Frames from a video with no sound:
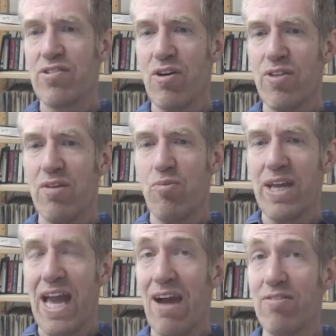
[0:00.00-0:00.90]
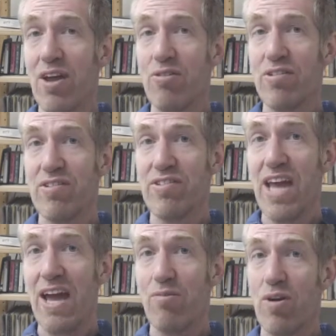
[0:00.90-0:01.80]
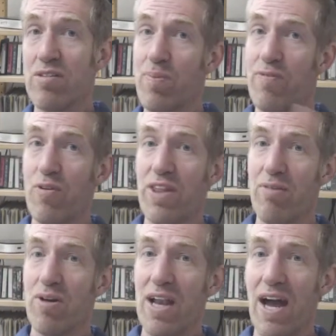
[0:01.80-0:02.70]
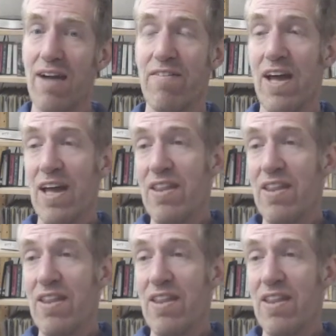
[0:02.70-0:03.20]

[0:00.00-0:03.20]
so that we count those as dead, whereas before they were alive,